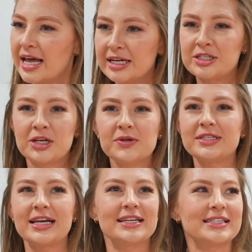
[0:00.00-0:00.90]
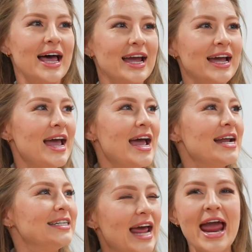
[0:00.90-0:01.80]
Then Susie is like,
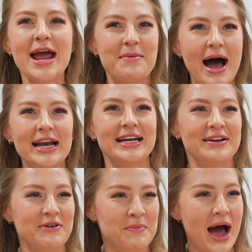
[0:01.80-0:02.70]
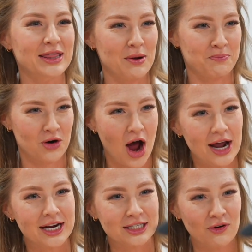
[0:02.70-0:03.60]
damn, I didn't even buy the
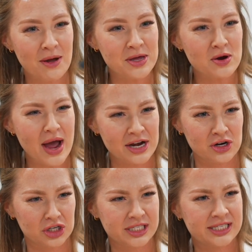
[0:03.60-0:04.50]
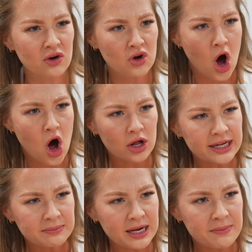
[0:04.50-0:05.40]
product from you and you're still
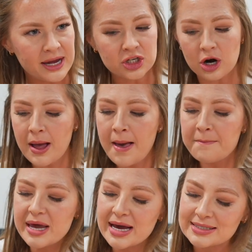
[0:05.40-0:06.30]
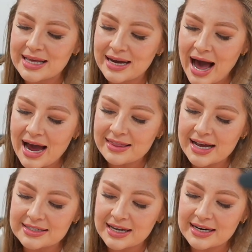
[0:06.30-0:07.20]
calling me to make sure? Because the guy
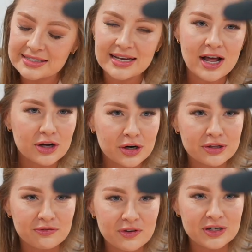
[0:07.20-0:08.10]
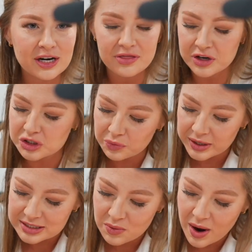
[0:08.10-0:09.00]
that's going to sell her the 15, there's a
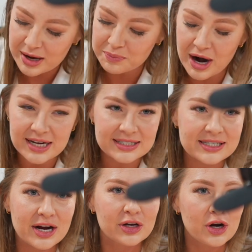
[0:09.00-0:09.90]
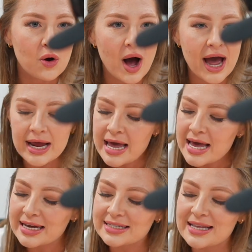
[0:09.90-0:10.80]
reason why a price is there. You know why?
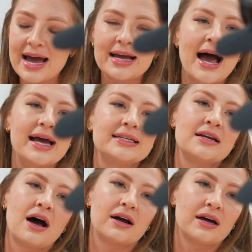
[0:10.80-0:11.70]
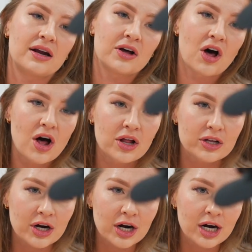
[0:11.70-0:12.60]
Because that guy's not going to call
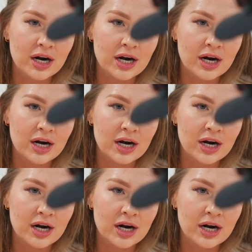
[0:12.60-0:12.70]
her.